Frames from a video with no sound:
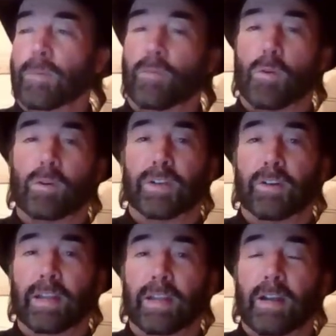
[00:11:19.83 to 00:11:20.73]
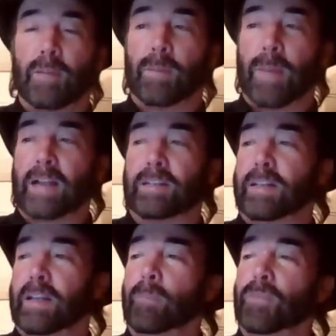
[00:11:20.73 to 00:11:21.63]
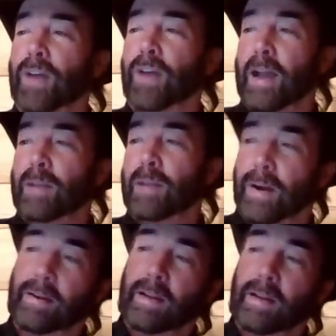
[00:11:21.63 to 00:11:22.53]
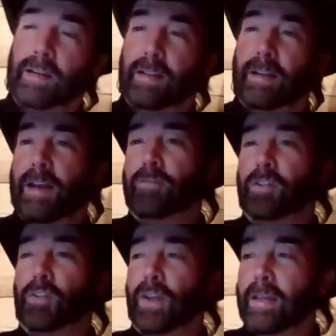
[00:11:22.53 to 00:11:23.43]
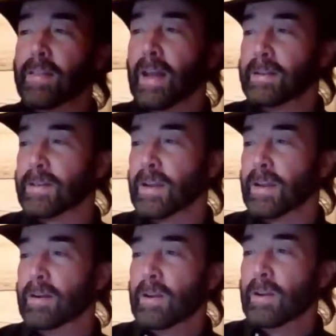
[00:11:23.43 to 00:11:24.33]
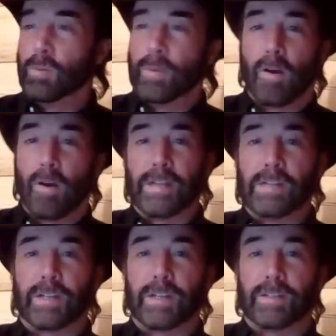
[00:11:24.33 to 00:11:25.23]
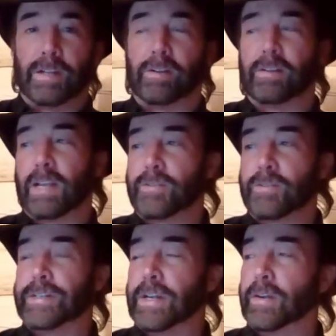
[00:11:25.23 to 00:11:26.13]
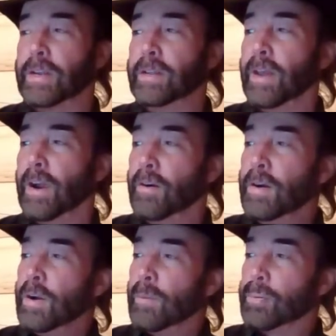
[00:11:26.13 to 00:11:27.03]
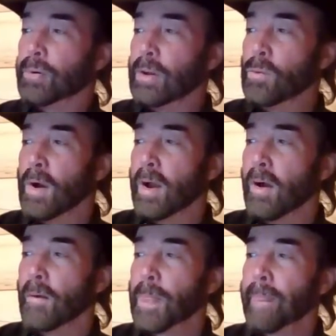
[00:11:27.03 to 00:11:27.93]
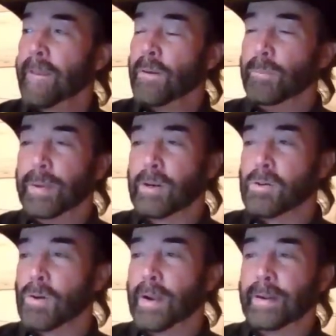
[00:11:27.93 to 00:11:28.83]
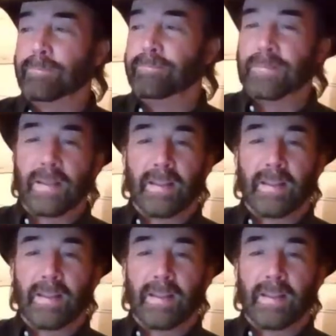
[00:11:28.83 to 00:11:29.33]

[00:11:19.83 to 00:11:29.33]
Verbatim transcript: before turning and coming back to the upside. But you have to say that with all things considered, Tesla's held in there pretty well. Bitcoin,